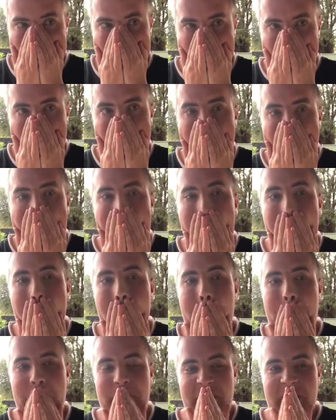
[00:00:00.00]
can't
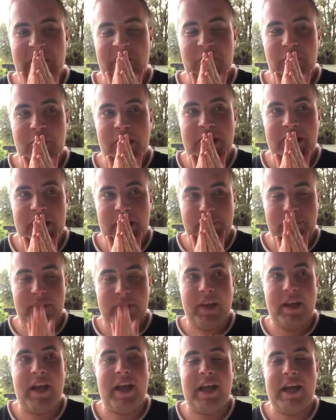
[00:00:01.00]
believe how the way they
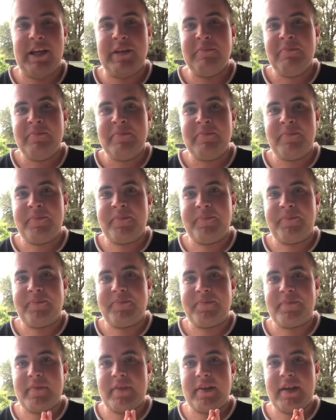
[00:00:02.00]
play
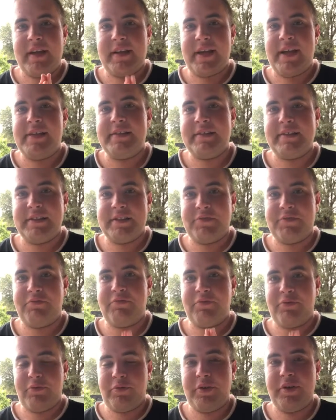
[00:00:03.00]
against this
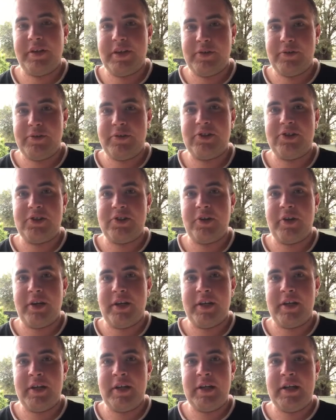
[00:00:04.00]
really good
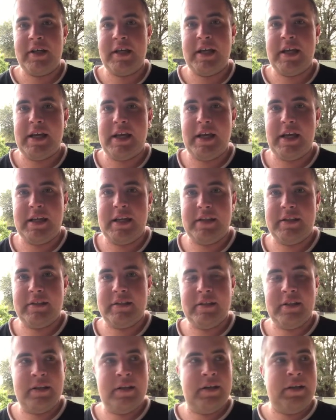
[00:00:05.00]
side. And,
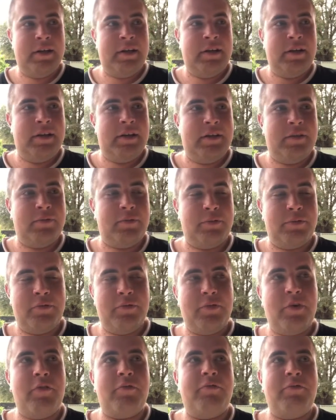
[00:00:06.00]
well,
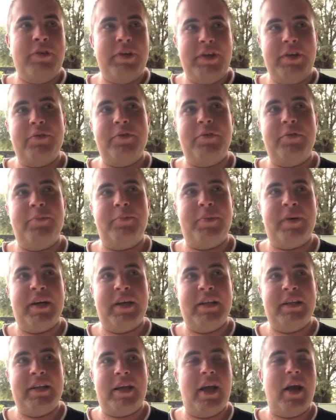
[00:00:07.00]
not really good,
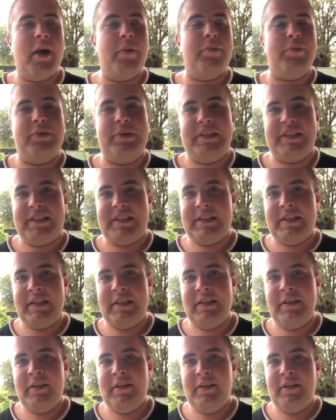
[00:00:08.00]
but the Cowboys,
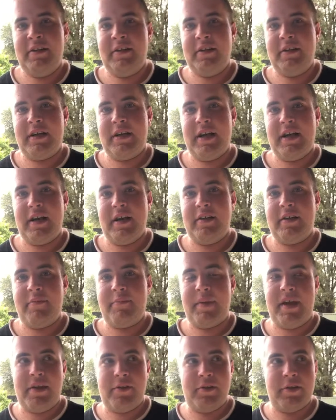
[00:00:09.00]

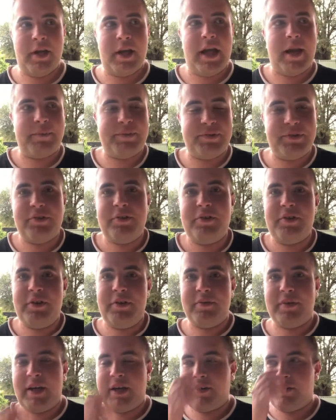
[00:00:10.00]
they've been
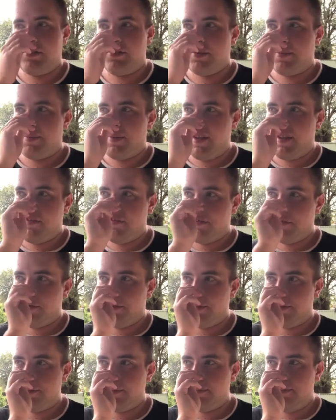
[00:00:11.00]
absolutely, like, on top of their
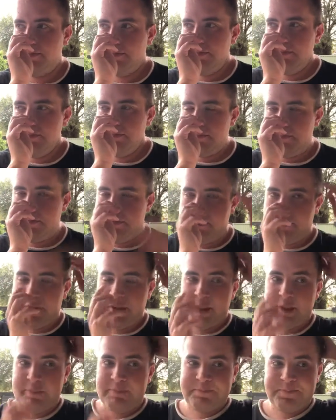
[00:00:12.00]
form.
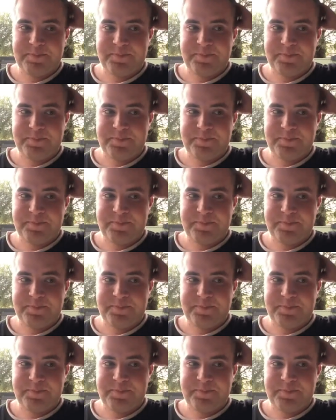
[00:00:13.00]
But